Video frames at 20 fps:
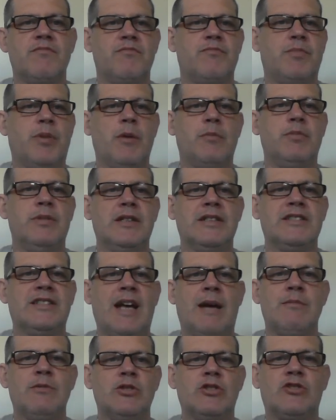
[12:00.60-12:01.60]
public
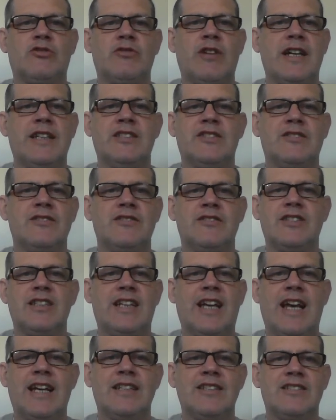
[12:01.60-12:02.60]
demonstrations
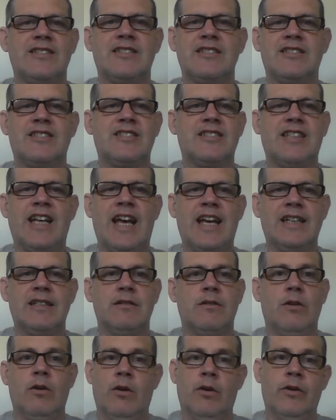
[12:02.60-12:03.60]
against the state
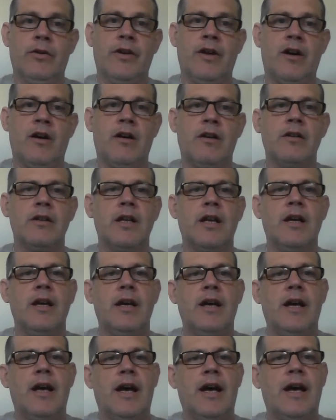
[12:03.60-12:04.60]
or not.
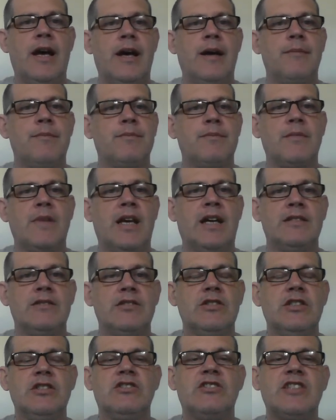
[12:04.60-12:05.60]
And
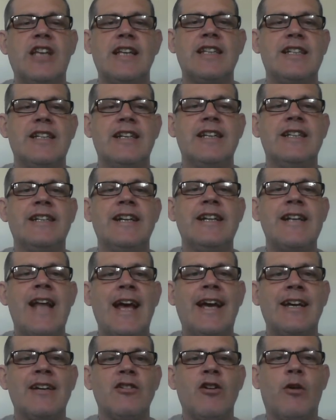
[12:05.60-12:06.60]
you'd say that in an
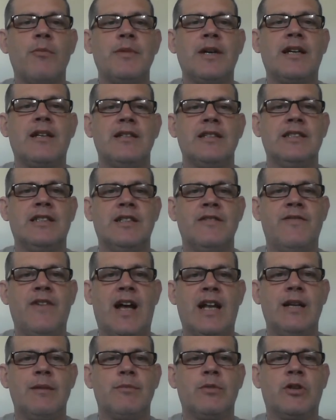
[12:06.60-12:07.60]
economically
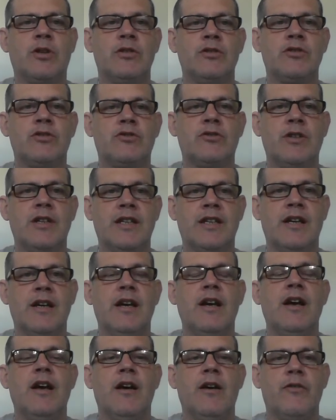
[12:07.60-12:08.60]
developed country,
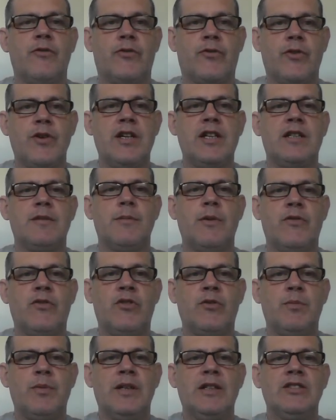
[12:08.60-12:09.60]
freedom of
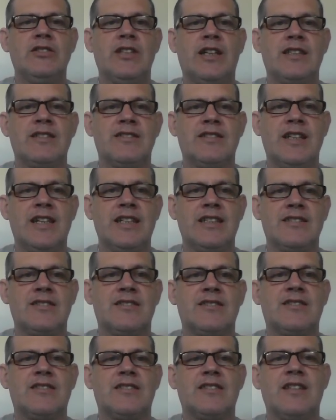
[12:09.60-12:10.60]
speech
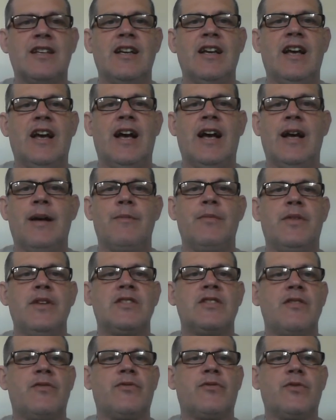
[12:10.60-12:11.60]
exists.
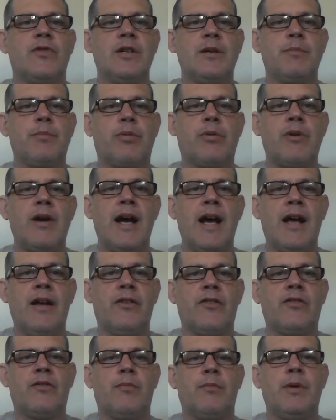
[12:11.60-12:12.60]
There's a free
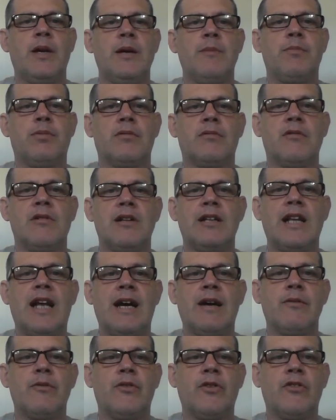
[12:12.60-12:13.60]
press. People are
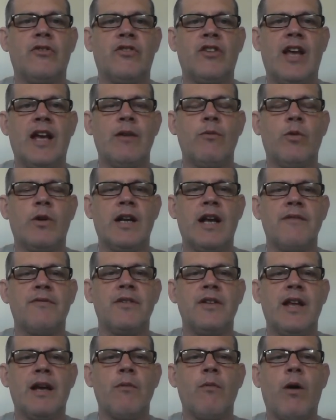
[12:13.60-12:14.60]
allowed to say
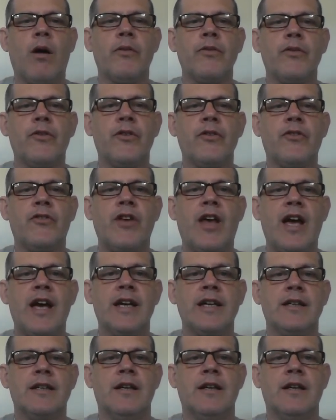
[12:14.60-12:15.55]
whatever they want to say.